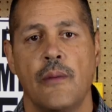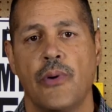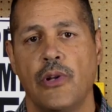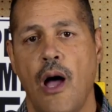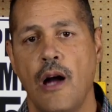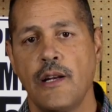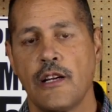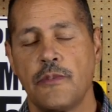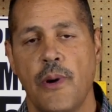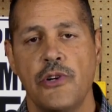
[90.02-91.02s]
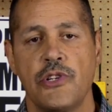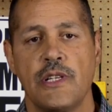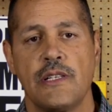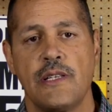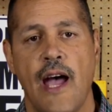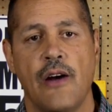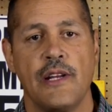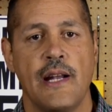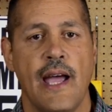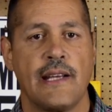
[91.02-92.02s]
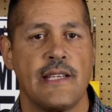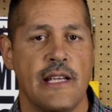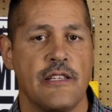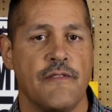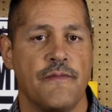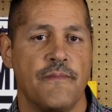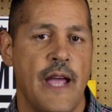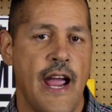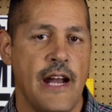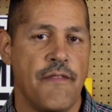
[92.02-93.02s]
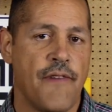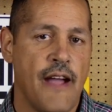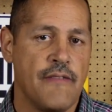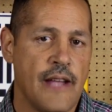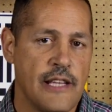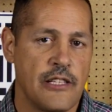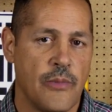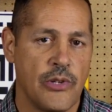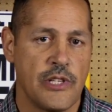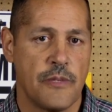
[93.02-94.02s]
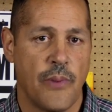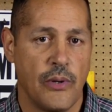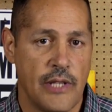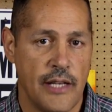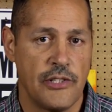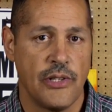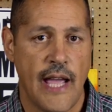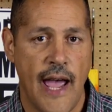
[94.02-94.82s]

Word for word: Prolonged exposure to sound in excess of 85 decibels is potentially